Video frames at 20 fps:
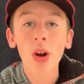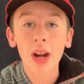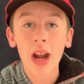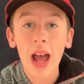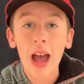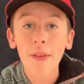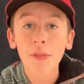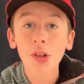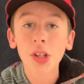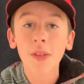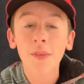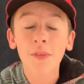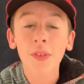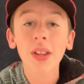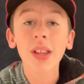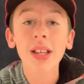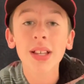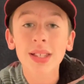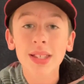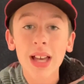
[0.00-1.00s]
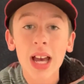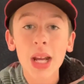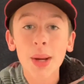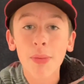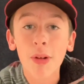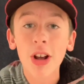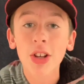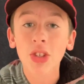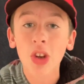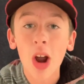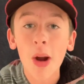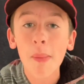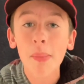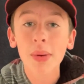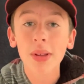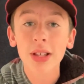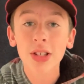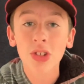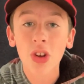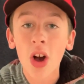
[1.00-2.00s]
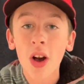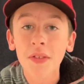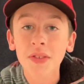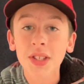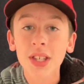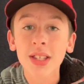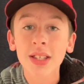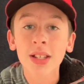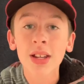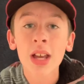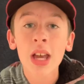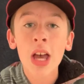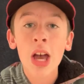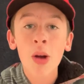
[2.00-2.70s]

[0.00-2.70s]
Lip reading: And after the Phillies signed Bryce Harper this offseason,